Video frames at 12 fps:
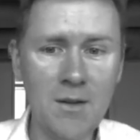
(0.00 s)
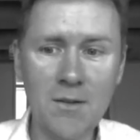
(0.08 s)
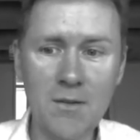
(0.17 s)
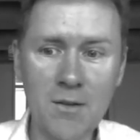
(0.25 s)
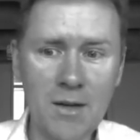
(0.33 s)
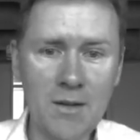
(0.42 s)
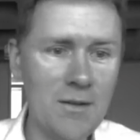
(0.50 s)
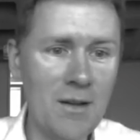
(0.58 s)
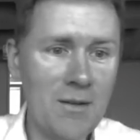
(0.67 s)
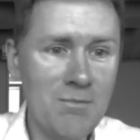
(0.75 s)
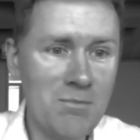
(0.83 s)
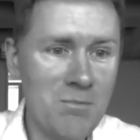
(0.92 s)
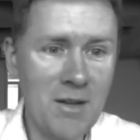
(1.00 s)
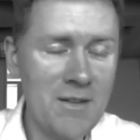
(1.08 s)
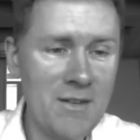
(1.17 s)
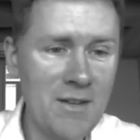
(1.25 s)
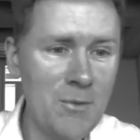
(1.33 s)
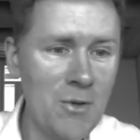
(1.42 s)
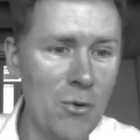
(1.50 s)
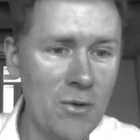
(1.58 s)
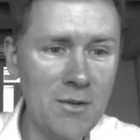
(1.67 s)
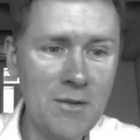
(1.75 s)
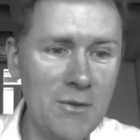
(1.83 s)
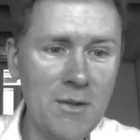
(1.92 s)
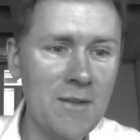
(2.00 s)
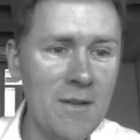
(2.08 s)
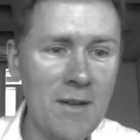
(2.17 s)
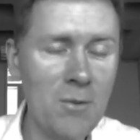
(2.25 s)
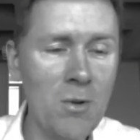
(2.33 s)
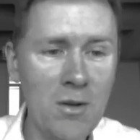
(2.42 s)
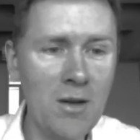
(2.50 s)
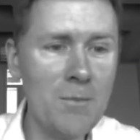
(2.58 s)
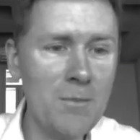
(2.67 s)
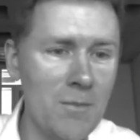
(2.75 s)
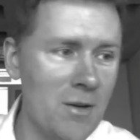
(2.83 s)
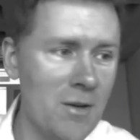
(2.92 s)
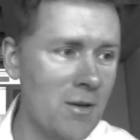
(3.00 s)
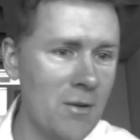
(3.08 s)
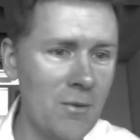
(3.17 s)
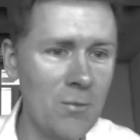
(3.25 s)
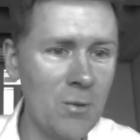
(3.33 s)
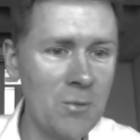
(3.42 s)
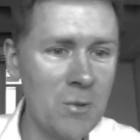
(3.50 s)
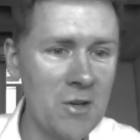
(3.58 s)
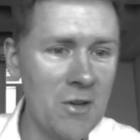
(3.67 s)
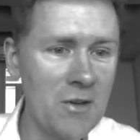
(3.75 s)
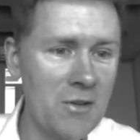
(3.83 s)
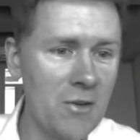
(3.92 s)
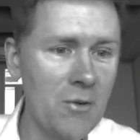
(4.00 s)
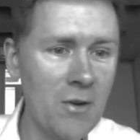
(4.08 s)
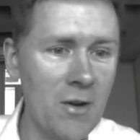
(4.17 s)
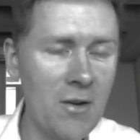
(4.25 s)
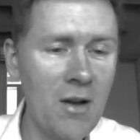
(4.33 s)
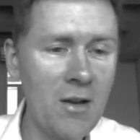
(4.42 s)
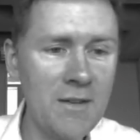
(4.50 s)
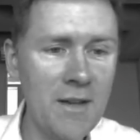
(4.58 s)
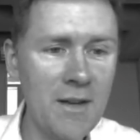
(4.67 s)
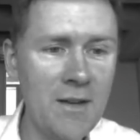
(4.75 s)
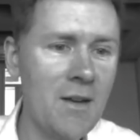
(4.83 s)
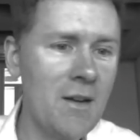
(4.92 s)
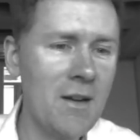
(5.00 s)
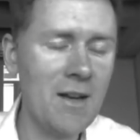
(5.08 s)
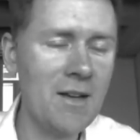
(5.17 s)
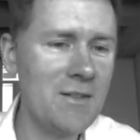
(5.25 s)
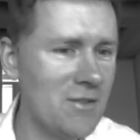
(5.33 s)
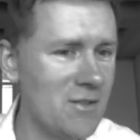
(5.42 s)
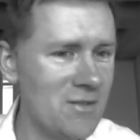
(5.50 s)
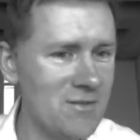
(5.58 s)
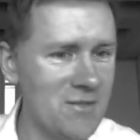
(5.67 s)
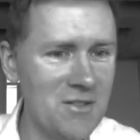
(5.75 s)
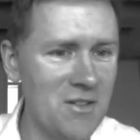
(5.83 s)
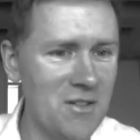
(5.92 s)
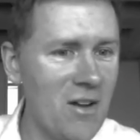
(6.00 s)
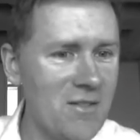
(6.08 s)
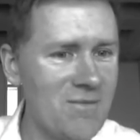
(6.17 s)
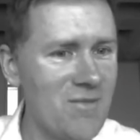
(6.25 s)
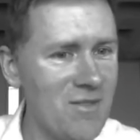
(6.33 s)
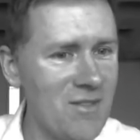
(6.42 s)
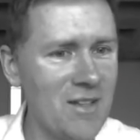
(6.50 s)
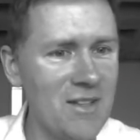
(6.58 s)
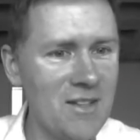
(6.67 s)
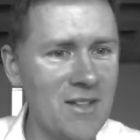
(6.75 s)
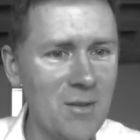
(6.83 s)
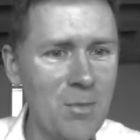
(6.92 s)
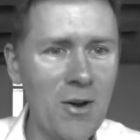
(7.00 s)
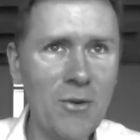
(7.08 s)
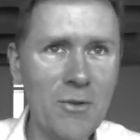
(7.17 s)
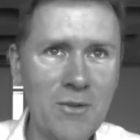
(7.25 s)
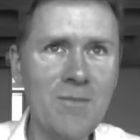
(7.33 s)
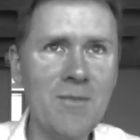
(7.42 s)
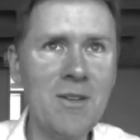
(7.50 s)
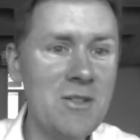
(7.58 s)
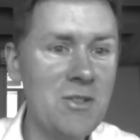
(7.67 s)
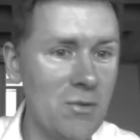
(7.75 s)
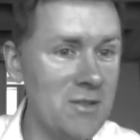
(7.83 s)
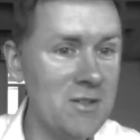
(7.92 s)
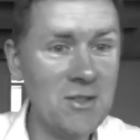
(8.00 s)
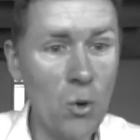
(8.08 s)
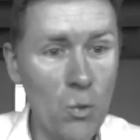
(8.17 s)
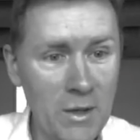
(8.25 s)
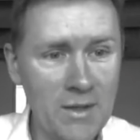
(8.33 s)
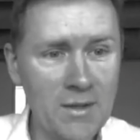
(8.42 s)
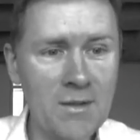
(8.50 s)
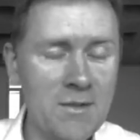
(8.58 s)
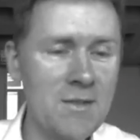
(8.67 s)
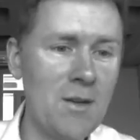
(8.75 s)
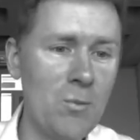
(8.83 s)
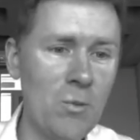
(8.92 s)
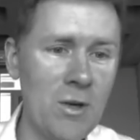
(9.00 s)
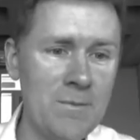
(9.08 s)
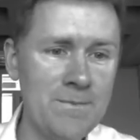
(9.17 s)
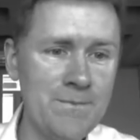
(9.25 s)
Right, and by the same token, you can say, well, I'm, uh, we're, we're gonna go on a holiday, and you're, you're not thinking about literally going somewhere.